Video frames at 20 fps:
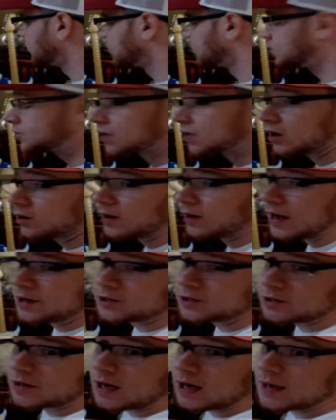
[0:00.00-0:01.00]
So
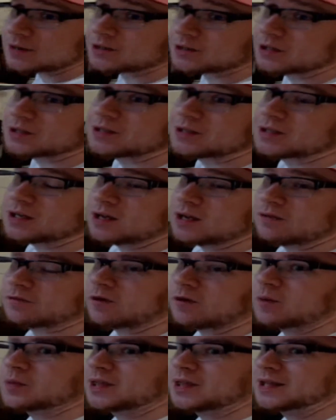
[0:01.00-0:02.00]
as you guys could see
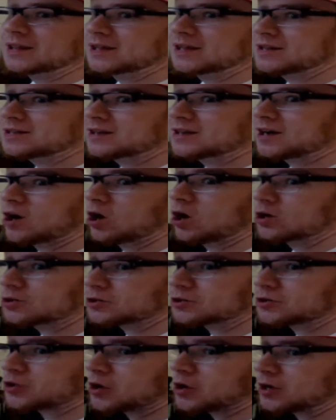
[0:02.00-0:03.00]
from the listing,
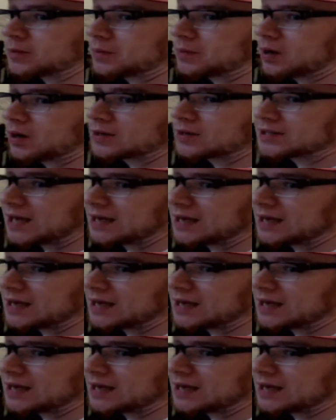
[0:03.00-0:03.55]
130 bucks.